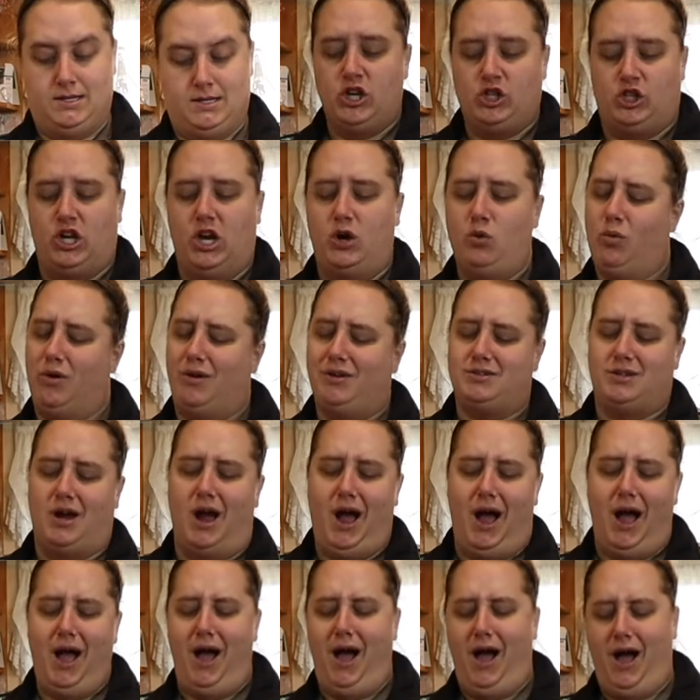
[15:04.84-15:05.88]
She works
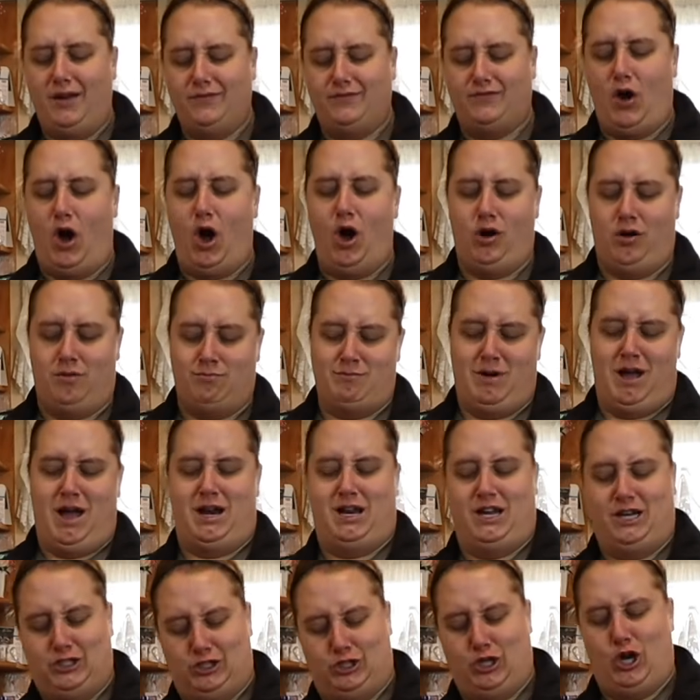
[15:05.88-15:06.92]
hard for her
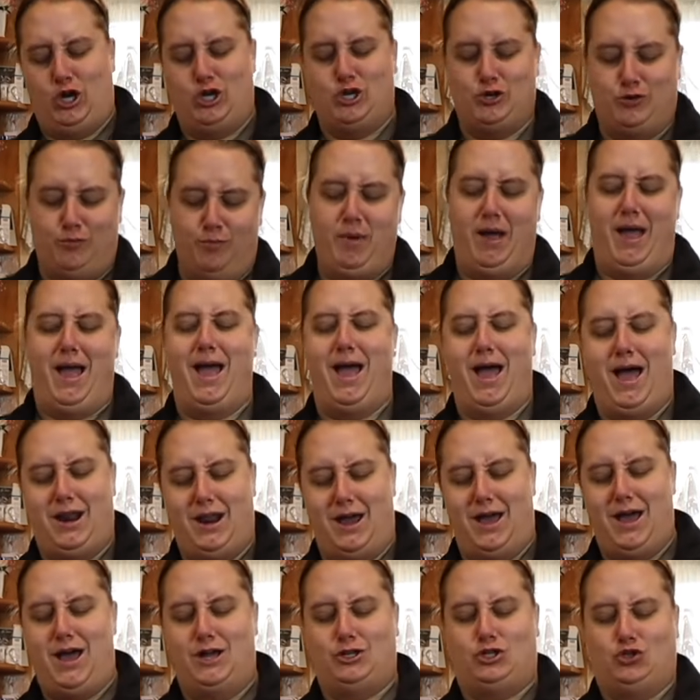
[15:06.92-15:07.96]
money, so you
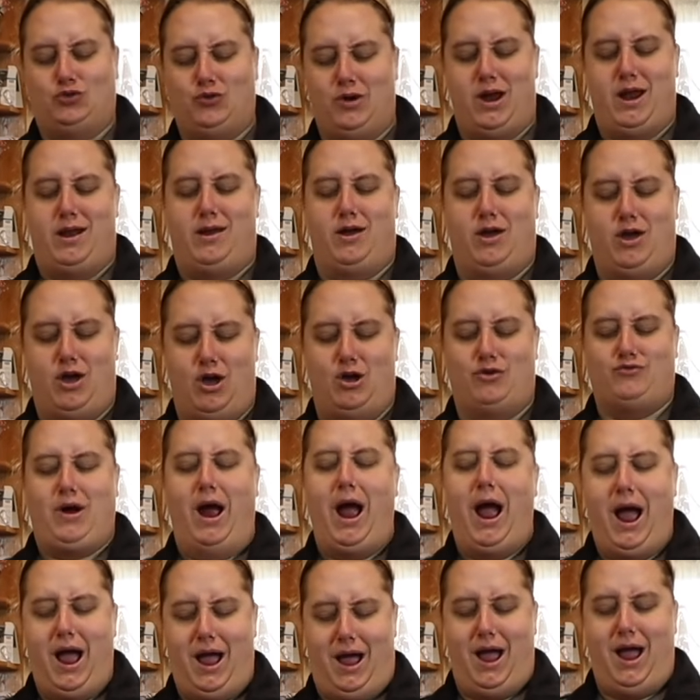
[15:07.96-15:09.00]
better treat her
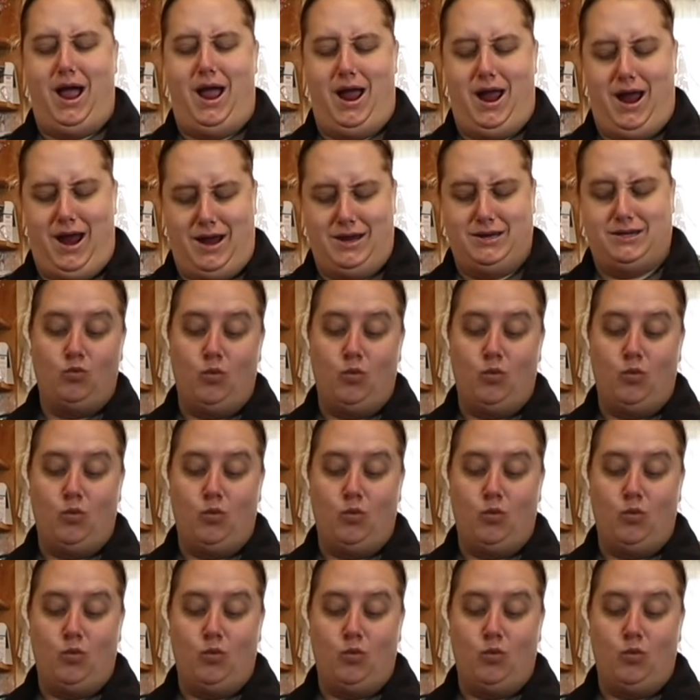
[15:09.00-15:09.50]
right.